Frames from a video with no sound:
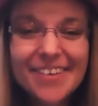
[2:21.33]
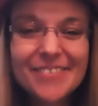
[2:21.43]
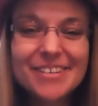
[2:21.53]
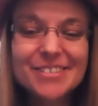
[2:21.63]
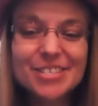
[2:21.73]

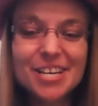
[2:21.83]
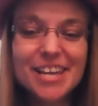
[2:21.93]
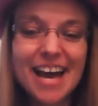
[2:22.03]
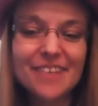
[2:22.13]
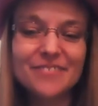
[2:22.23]
We
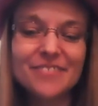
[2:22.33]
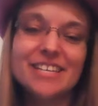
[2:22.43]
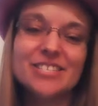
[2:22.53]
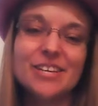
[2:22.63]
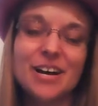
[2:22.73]
should have
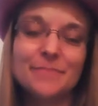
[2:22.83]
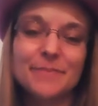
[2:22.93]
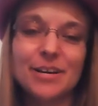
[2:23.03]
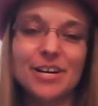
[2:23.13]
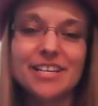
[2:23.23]
Keisha
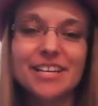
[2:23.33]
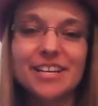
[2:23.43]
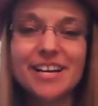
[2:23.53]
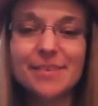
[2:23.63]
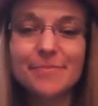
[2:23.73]
hopping on
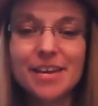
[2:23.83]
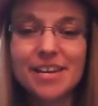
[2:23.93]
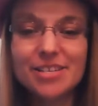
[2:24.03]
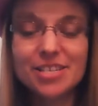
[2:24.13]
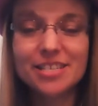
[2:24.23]
here in a
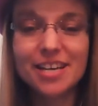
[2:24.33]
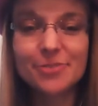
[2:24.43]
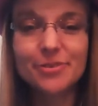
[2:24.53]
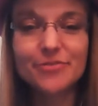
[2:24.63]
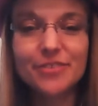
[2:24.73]
minute. She's
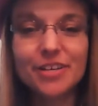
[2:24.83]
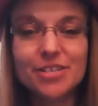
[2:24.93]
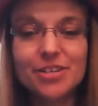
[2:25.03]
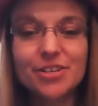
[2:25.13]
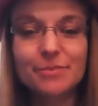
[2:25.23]
kind of
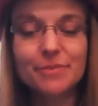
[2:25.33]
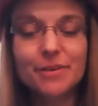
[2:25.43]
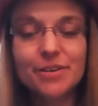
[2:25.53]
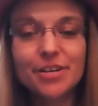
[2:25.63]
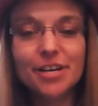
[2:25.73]
refreshing her
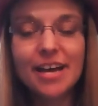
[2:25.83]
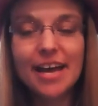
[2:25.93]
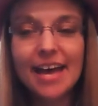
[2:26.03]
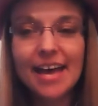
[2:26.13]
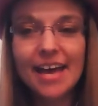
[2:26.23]
computer,
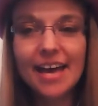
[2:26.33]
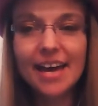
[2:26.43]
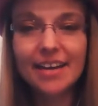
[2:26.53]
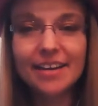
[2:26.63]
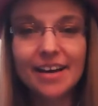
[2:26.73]

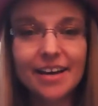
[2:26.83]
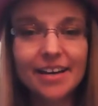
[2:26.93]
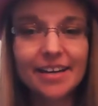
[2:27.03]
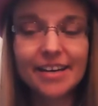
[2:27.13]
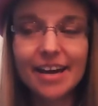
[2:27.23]
and
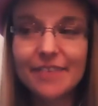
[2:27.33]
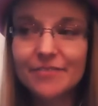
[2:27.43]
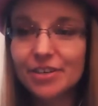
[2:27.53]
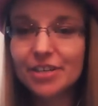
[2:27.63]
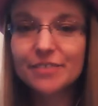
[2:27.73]
I
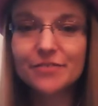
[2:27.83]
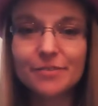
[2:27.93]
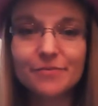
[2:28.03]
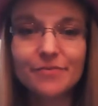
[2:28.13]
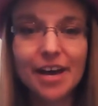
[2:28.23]
haven't heard
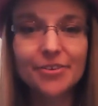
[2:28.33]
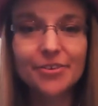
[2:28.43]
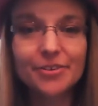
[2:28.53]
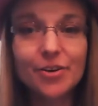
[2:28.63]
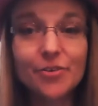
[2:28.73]
from
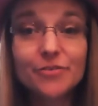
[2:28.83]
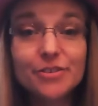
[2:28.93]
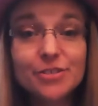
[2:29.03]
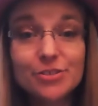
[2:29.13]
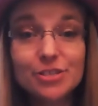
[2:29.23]
Valerie.
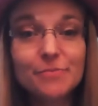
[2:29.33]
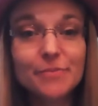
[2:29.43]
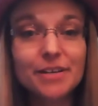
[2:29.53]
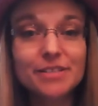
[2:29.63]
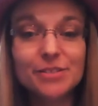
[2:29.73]
Hopefully she'll jump
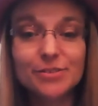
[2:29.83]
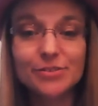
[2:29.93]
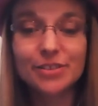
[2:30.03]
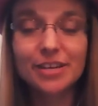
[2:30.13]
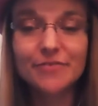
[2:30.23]
on too.
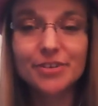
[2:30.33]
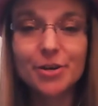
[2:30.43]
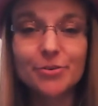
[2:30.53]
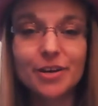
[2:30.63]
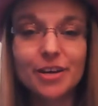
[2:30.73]
You never
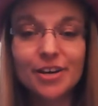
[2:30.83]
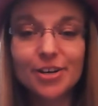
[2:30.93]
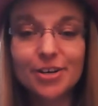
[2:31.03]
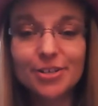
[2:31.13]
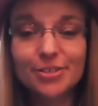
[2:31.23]
know
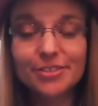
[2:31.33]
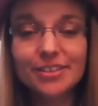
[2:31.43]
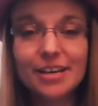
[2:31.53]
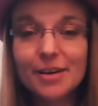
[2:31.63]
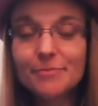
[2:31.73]
her
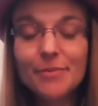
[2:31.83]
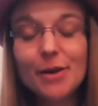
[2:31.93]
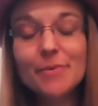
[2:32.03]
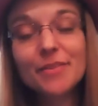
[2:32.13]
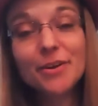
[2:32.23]

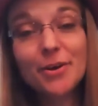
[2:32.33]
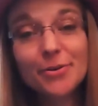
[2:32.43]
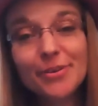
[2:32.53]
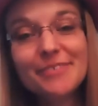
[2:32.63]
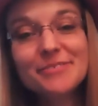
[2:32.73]

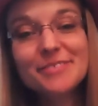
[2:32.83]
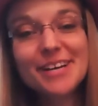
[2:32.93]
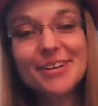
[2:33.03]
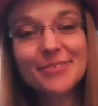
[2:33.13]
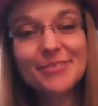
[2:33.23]
mom-on-the-go
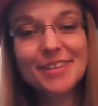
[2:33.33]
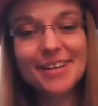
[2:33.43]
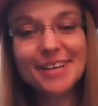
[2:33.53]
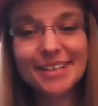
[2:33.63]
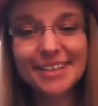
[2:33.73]
lifestyle over
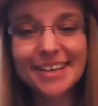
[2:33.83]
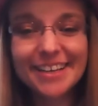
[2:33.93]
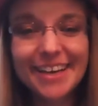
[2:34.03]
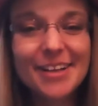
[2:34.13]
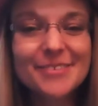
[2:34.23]
there
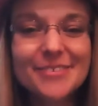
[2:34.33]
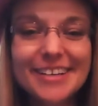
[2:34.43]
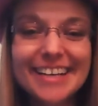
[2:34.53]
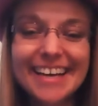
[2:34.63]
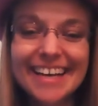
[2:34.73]
in California.